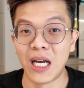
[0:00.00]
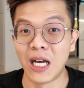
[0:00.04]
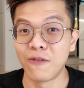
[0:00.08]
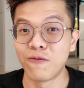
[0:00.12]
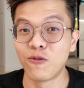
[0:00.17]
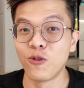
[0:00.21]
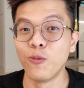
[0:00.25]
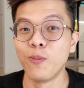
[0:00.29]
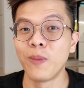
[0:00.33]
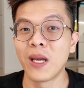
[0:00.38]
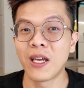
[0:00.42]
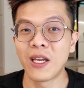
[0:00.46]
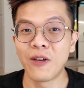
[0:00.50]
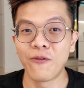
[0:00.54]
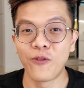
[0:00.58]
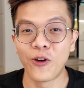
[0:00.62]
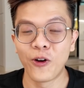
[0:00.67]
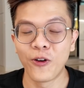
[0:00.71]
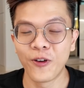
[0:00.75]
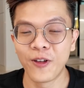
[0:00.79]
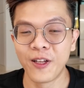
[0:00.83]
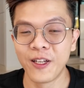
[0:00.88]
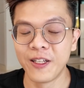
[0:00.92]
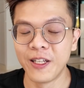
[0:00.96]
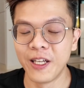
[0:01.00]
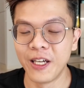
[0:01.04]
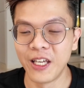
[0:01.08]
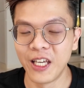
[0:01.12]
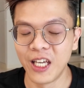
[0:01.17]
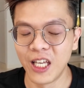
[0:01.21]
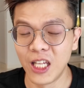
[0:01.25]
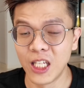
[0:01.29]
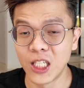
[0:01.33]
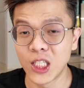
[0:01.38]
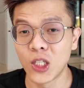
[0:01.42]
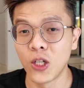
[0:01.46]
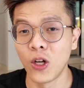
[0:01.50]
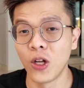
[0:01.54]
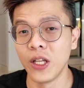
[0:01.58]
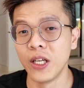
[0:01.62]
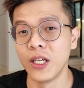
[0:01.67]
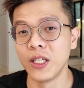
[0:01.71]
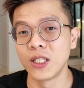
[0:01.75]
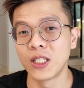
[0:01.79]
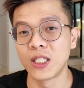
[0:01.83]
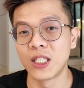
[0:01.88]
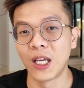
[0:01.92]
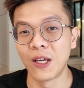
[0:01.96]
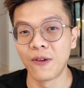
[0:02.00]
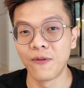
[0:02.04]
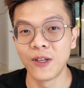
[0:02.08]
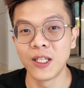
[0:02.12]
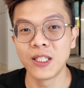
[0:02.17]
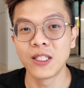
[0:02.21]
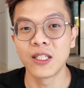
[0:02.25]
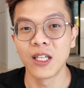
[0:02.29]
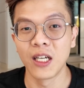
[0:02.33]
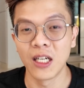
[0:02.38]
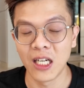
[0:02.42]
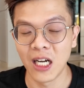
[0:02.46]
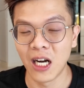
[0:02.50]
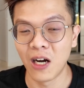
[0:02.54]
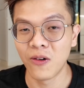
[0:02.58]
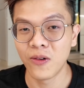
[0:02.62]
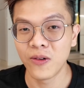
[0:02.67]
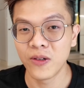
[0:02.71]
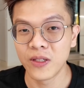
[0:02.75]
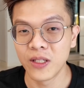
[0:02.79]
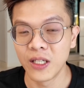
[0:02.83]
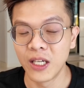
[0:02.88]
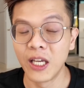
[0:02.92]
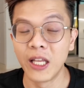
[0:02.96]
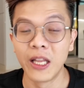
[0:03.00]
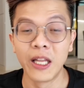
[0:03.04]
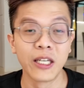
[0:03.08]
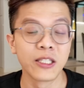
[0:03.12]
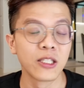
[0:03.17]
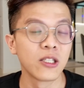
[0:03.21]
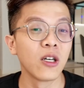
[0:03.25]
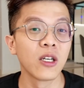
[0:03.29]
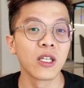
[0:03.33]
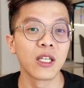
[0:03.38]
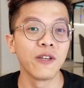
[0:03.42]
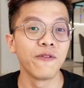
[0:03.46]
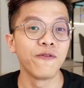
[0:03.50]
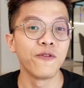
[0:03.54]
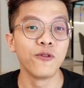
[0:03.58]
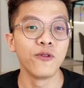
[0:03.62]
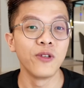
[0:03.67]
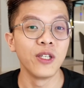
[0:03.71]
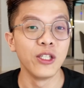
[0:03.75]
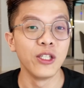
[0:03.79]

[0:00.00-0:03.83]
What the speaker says: I have to make it very clear that it is not a savings account. It does not give you